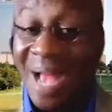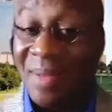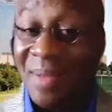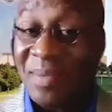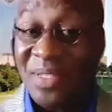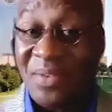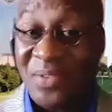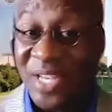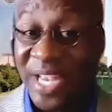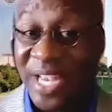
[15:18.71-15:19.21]

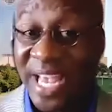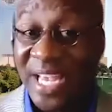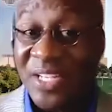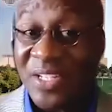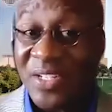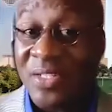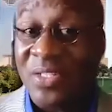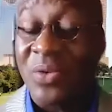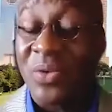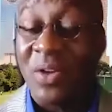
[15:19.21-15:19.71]
have changed
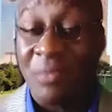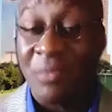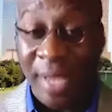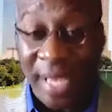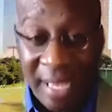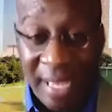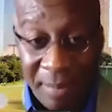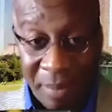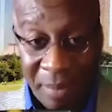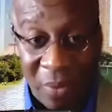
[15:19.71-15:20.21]
and so have
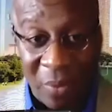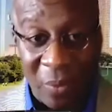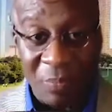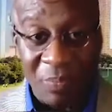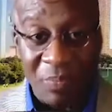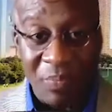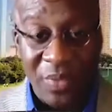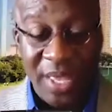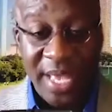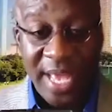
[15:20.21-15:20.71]
people.
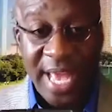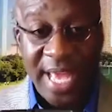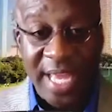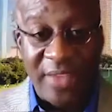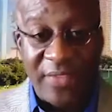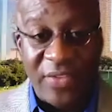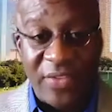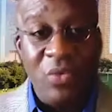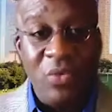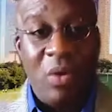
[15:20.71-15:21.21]
And
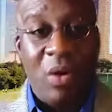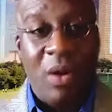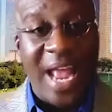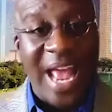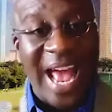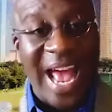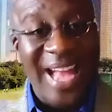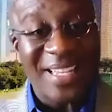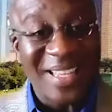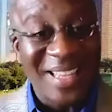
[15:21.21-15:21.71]
if you are
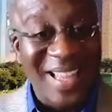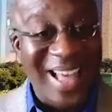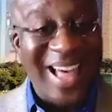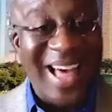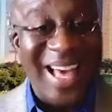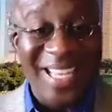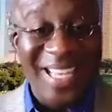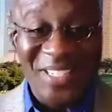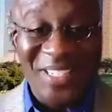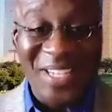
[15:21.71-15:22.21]
acting
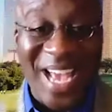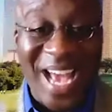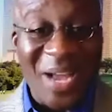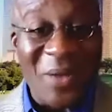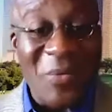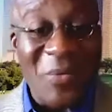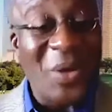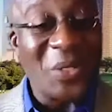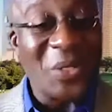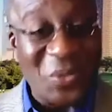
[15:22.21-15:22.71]
like Jack
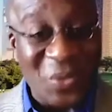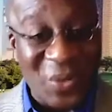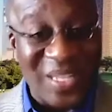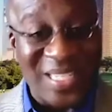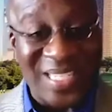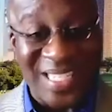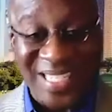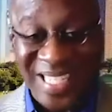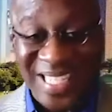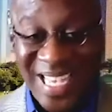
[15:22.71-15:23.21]
Welch
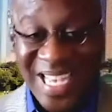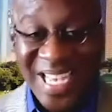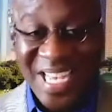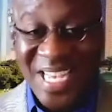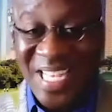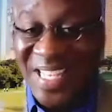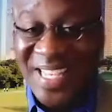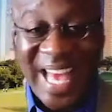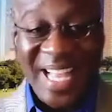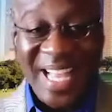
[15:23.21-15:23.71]
was,
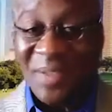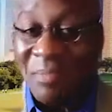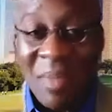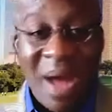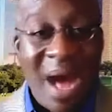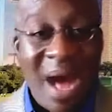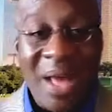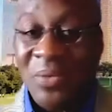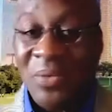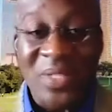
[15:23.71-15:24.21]
that
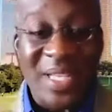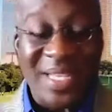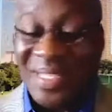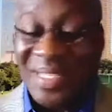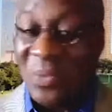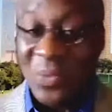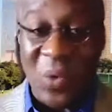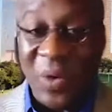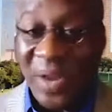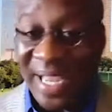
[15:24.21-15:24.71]
model
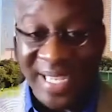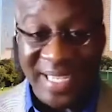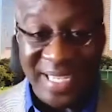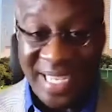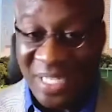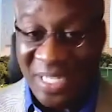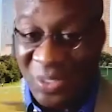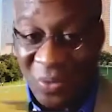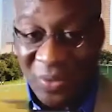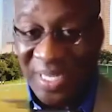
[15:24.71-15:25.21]
doesn't work
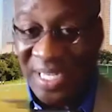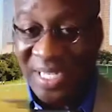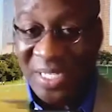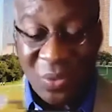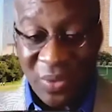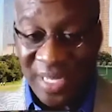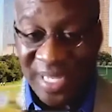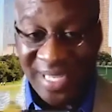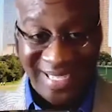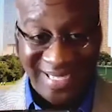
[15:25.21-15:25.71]
in
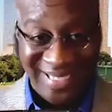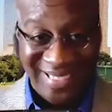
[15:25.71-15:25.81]
2020.